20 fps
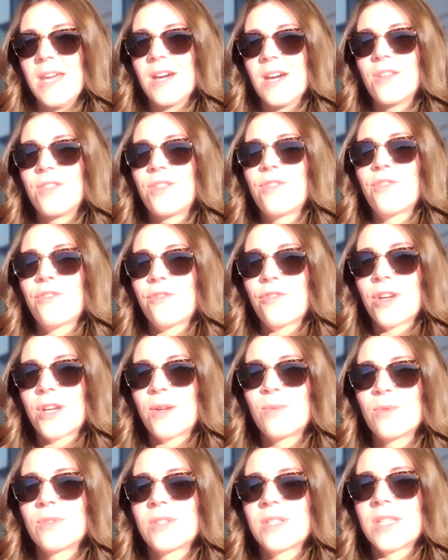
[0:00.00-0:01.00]
and the
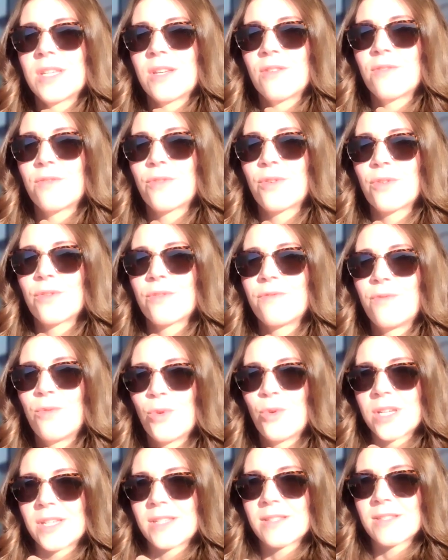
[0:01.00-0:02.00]
frequency of her
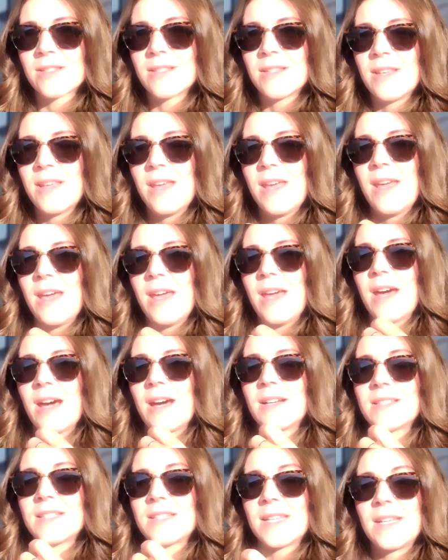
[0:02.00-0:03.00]
voice
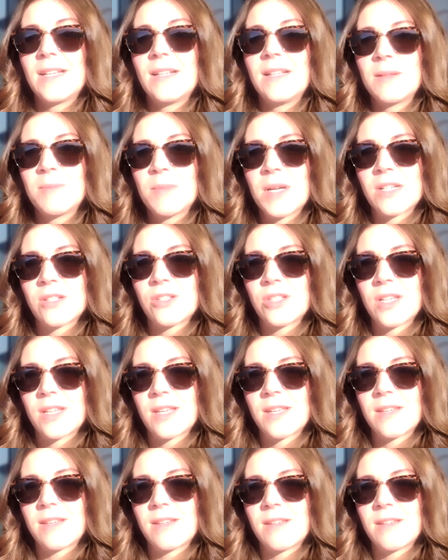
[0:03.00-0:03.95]
has healing magic,